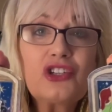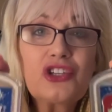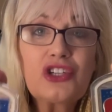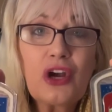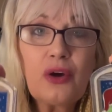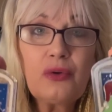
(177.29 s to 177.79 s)

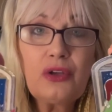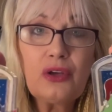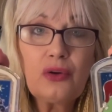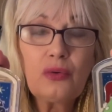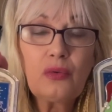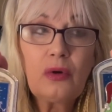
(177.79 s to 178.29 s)
show
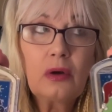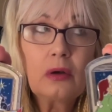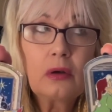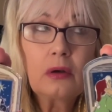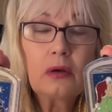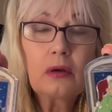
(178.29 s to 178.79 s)
you
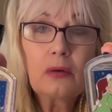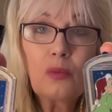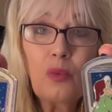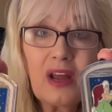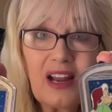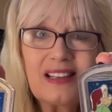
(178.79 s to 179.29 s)

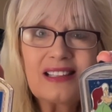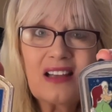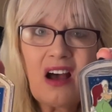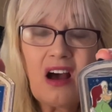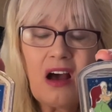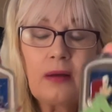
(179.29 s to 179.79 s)
what I
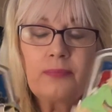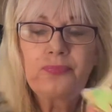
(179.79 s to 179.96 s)
saw.